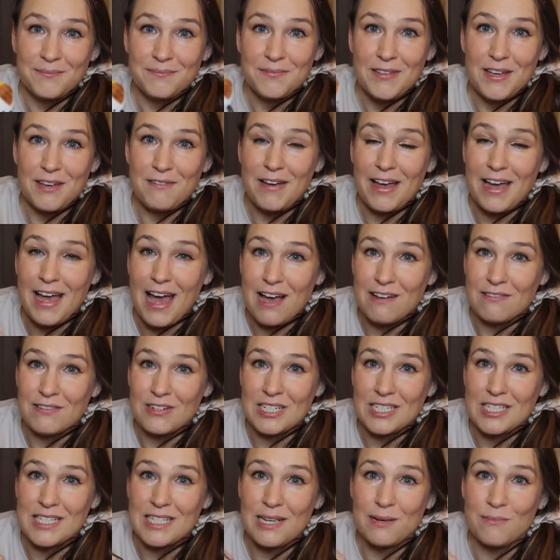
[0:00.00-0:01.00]
If I ever
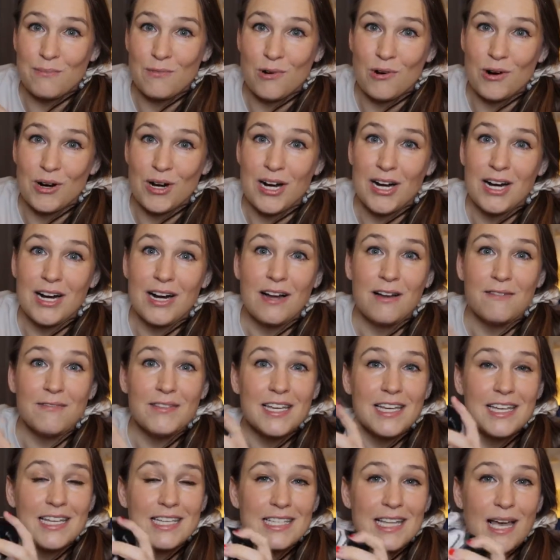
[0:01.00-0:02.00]
see more of
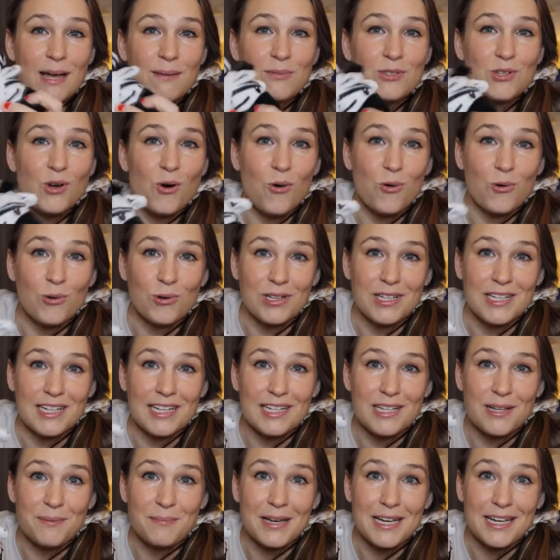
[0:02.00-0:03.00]
these, I'm totally
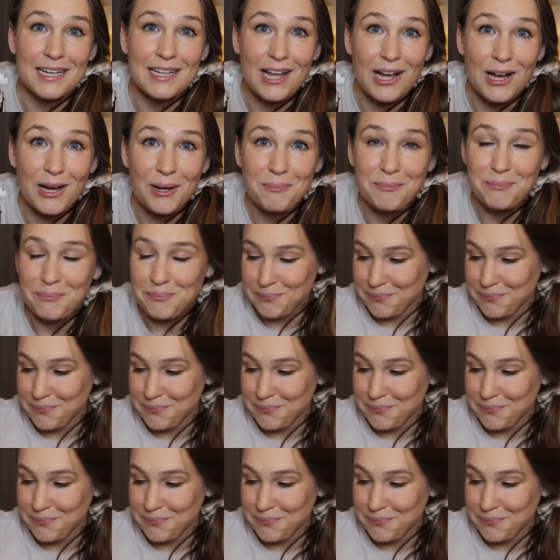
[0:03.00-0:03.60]
gonna pick it up.